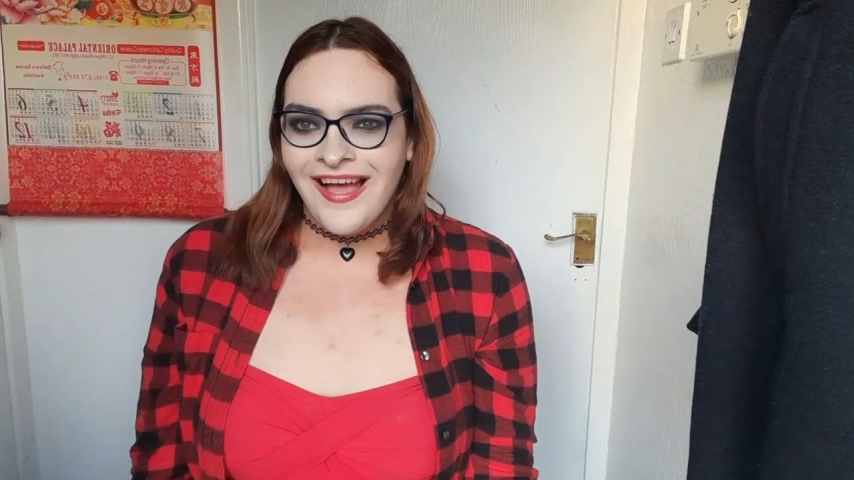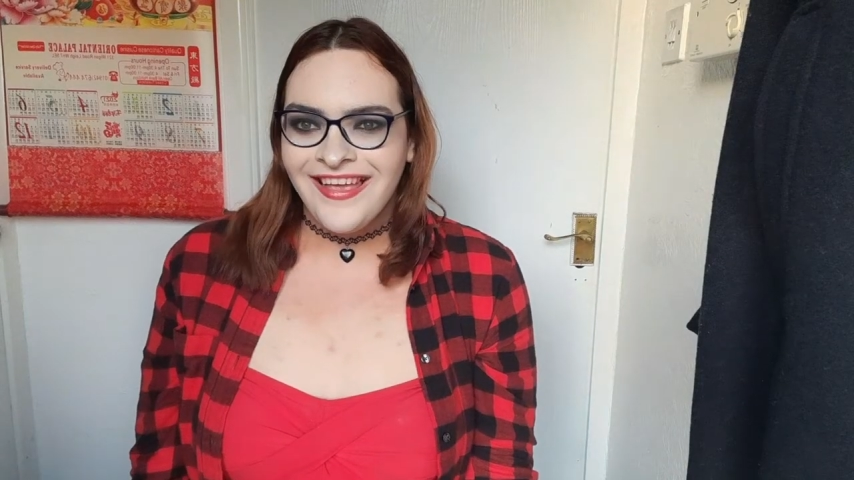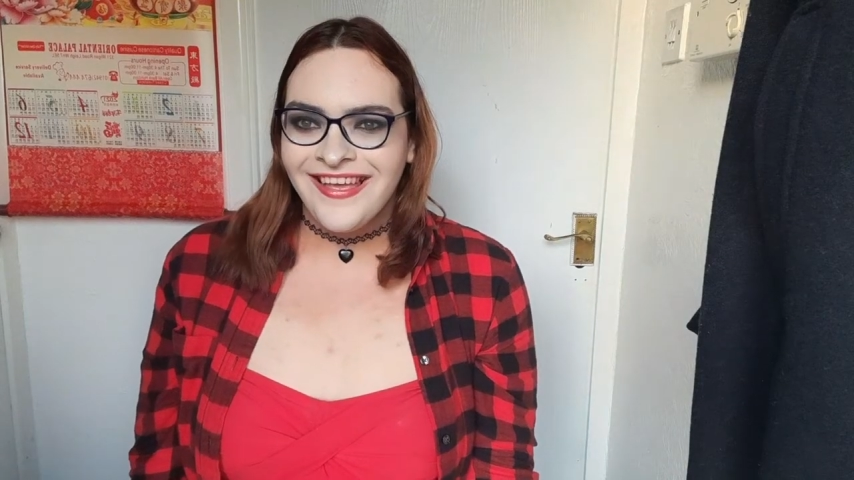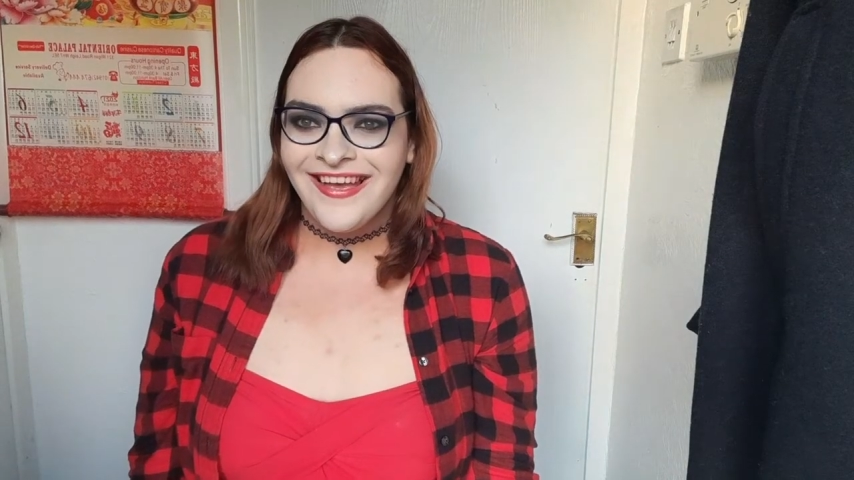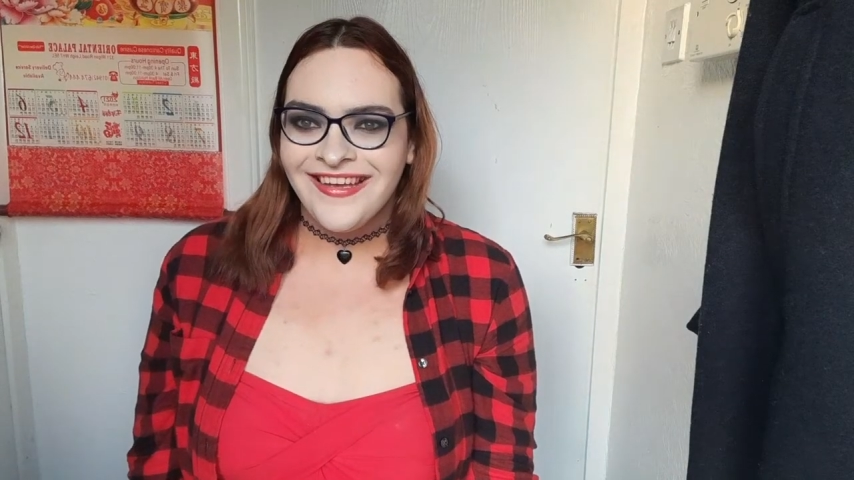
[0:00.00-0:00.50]

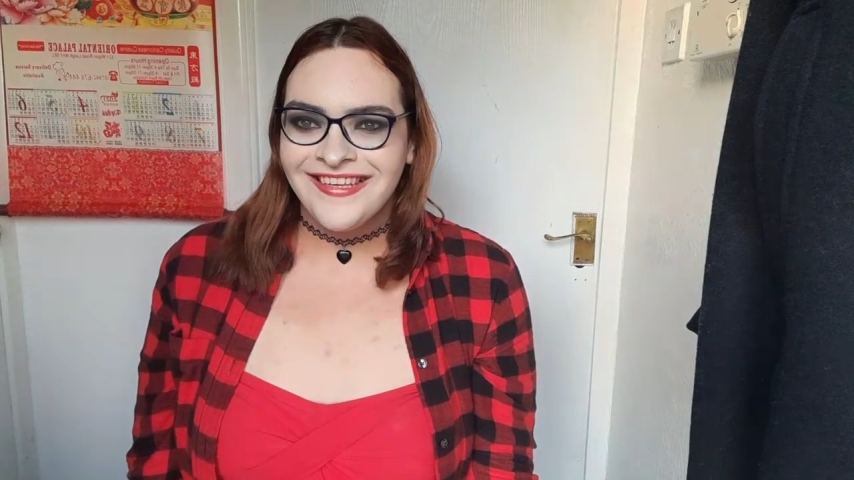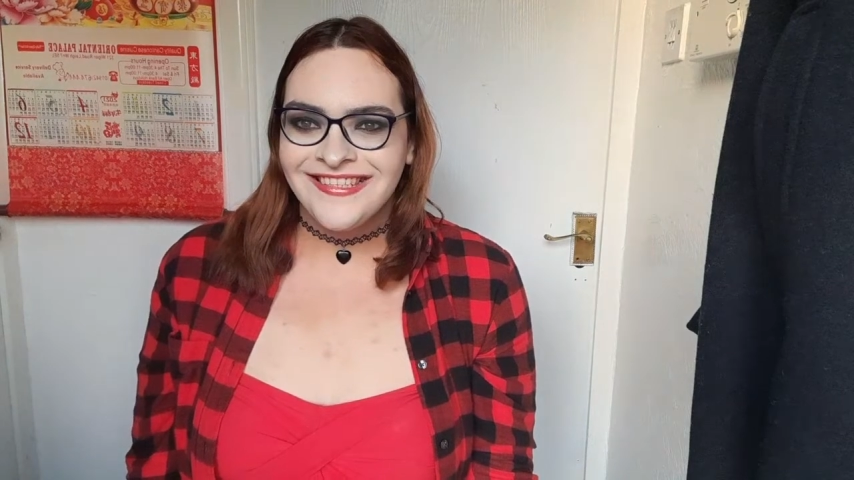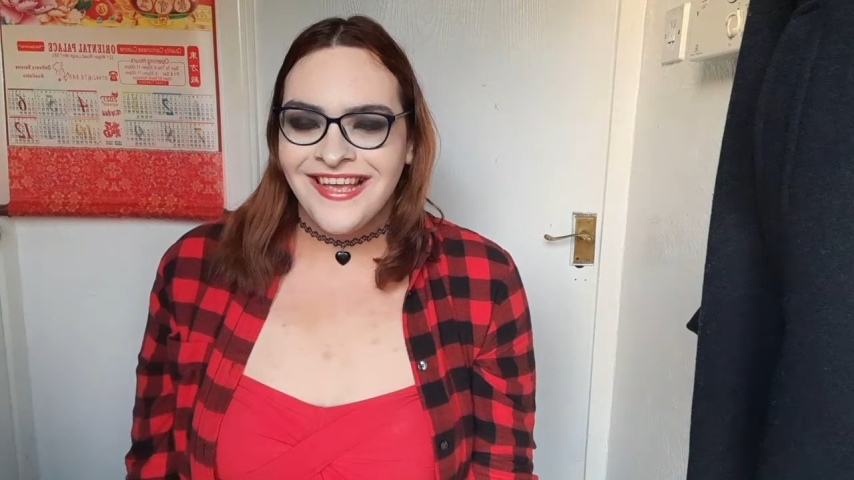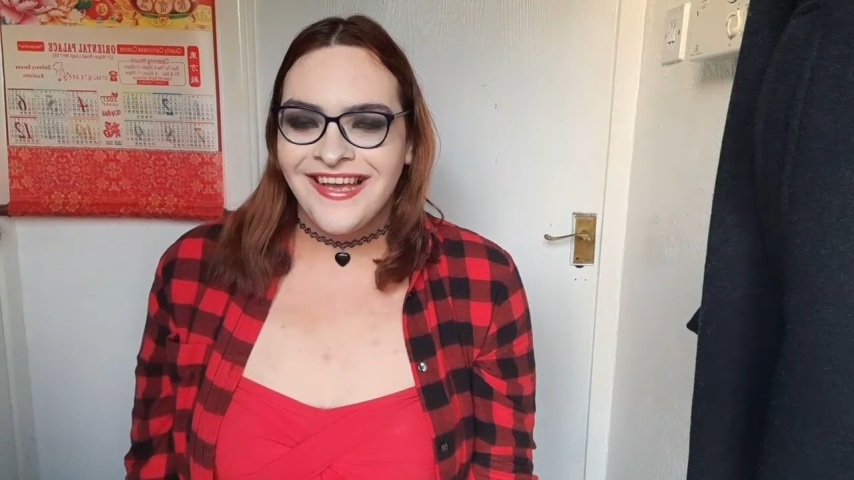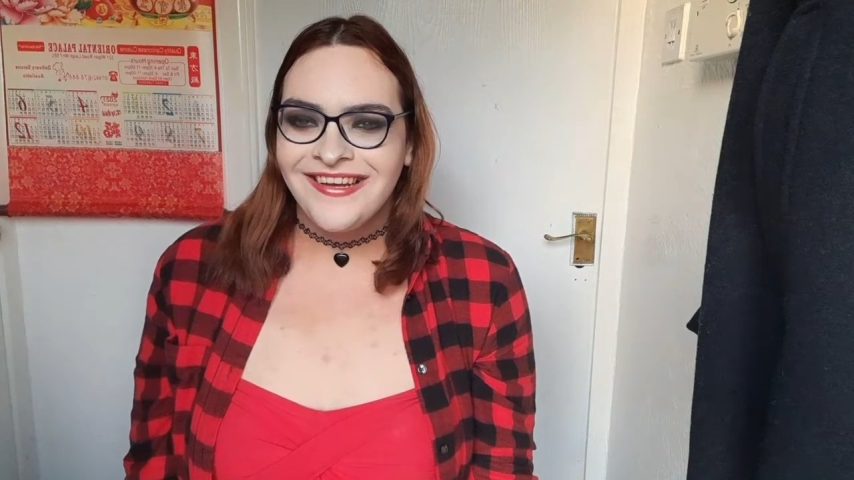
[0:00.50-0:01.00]
Hi
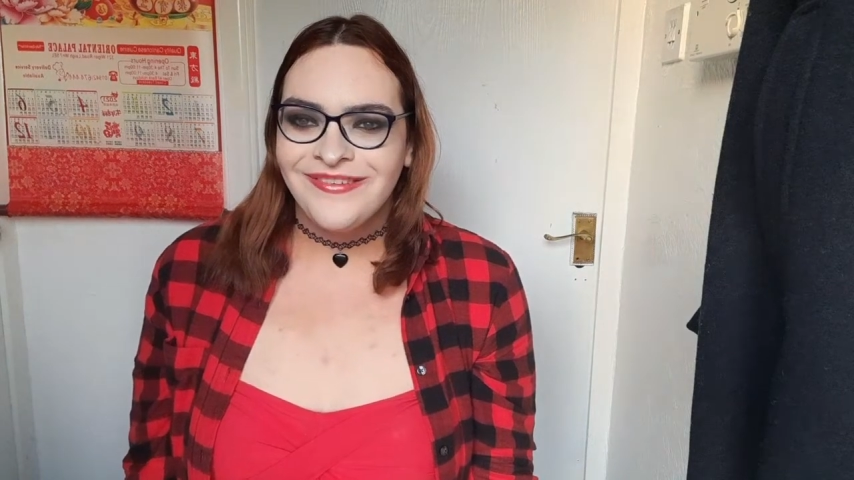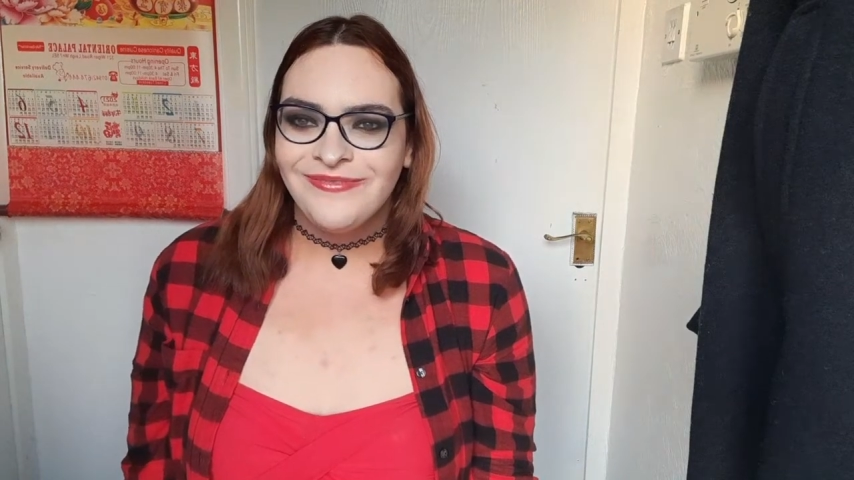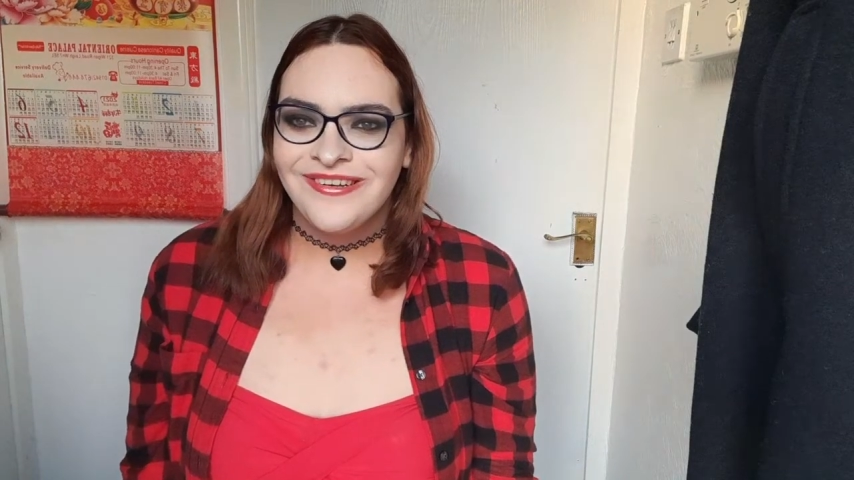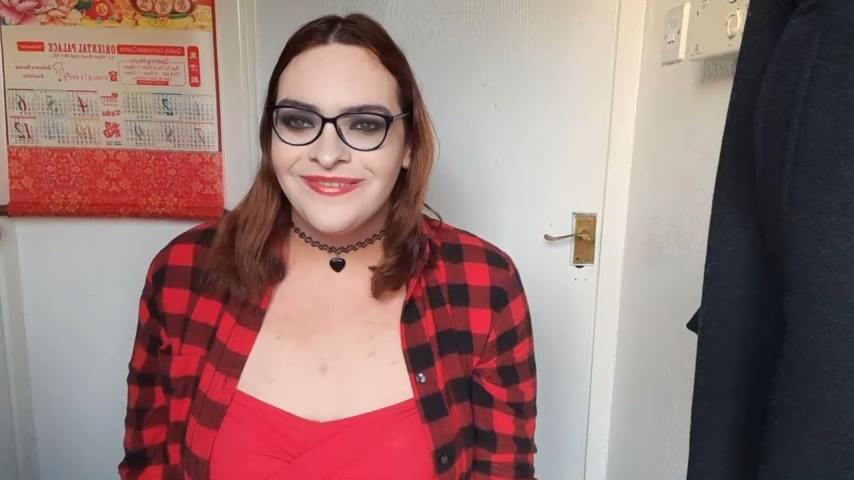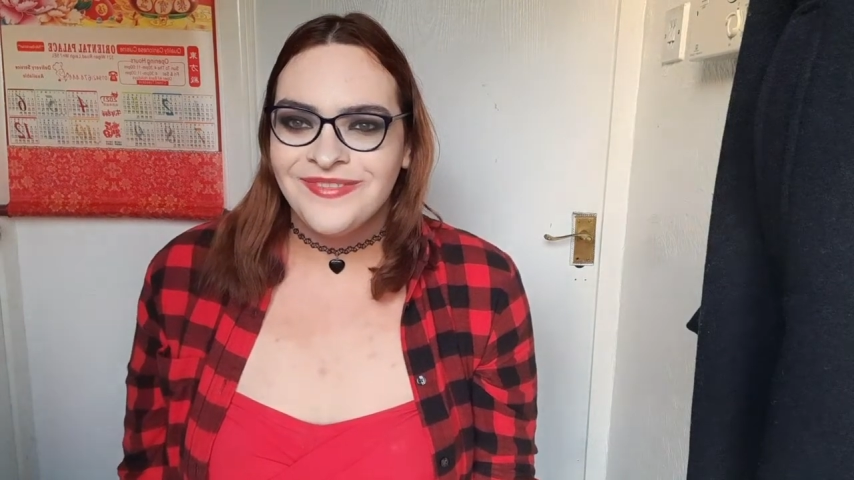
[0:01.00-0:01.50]
guys and
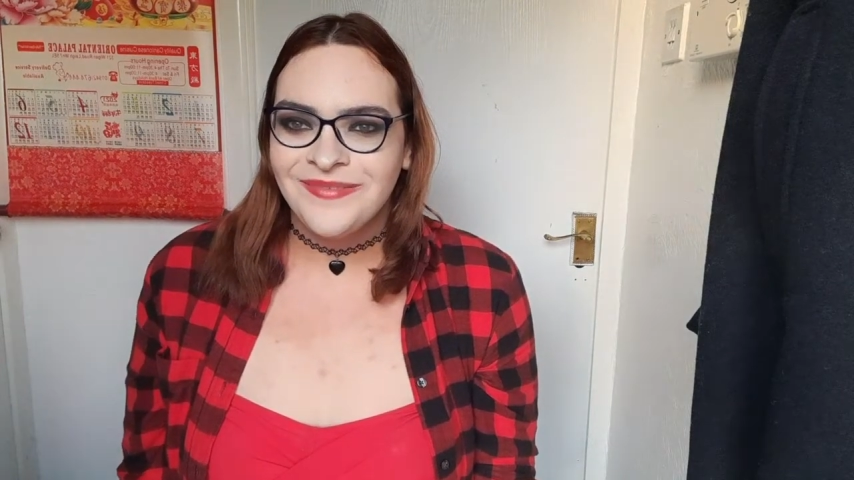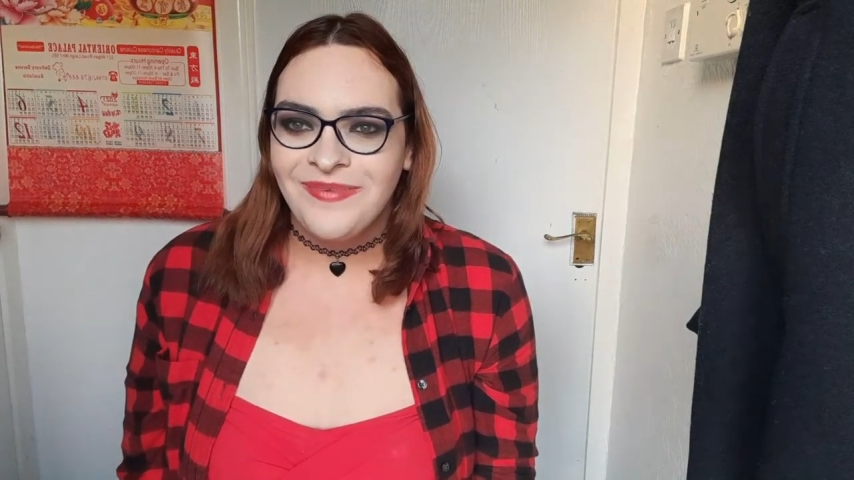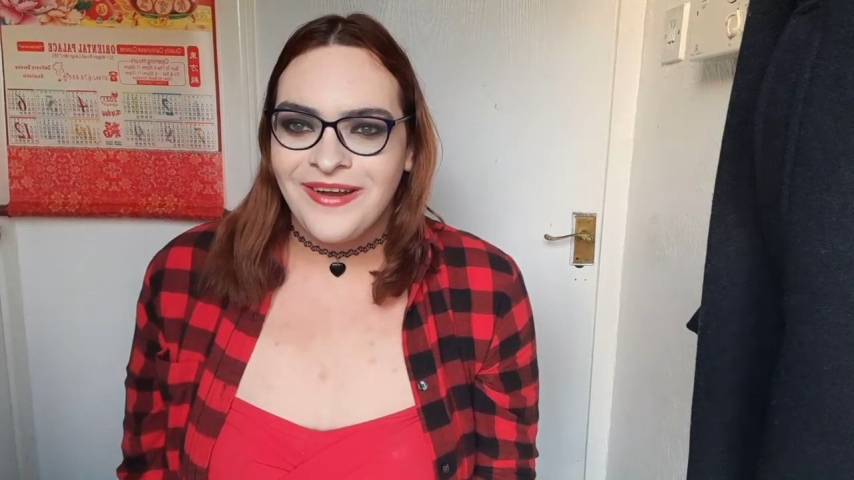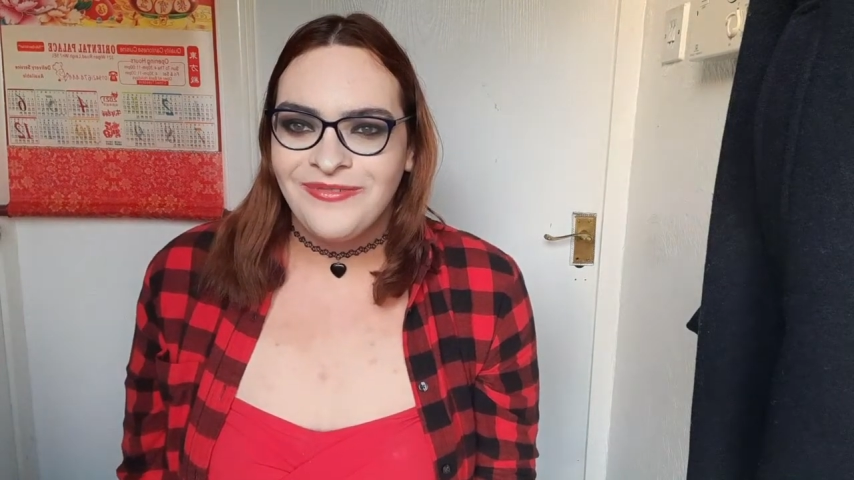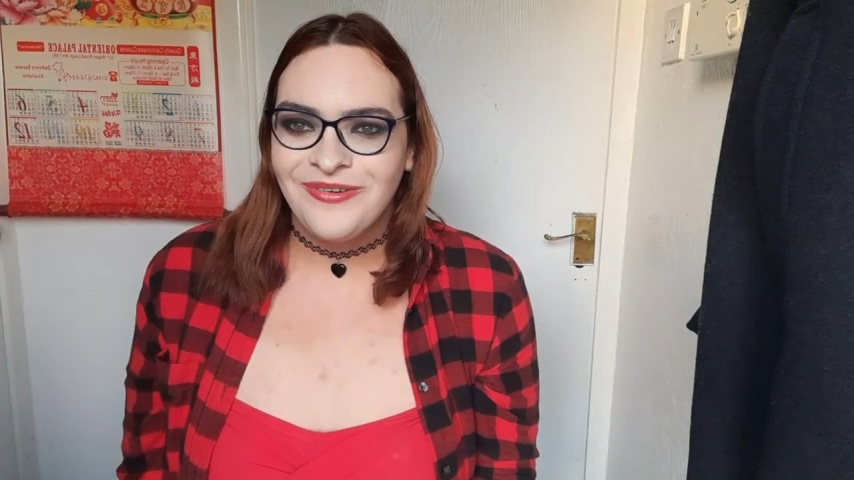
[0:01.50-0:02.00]
welcome to
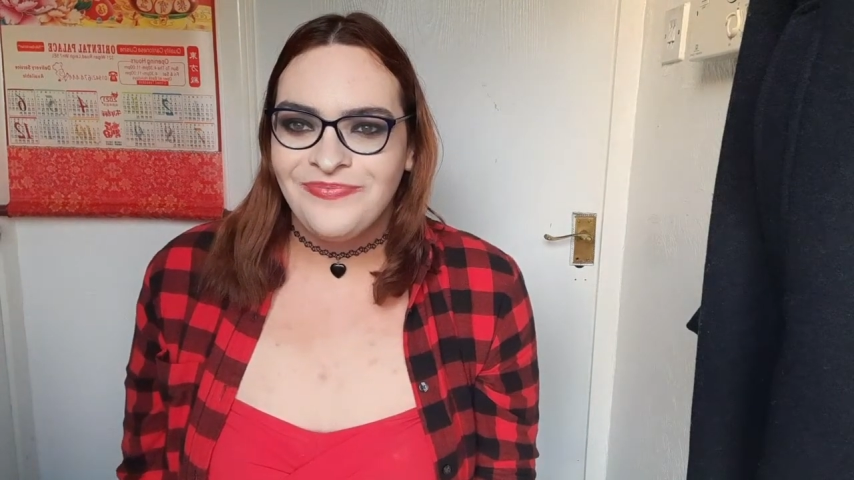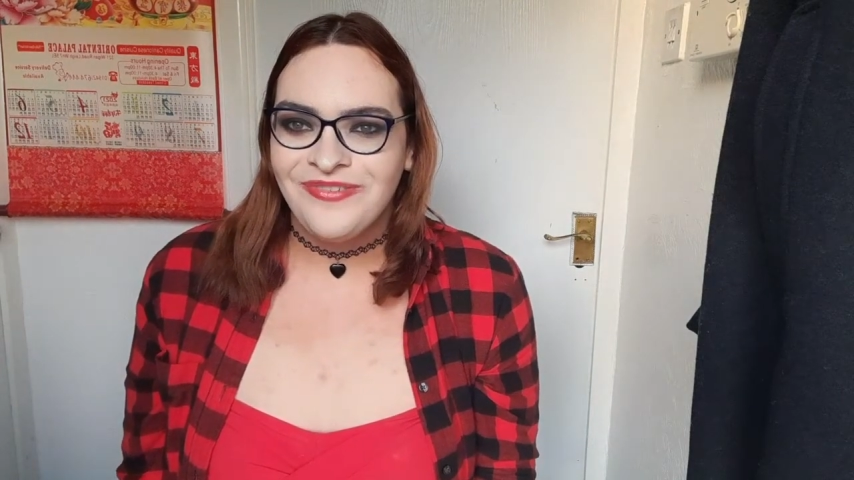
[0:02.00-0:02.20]
Bad Wolf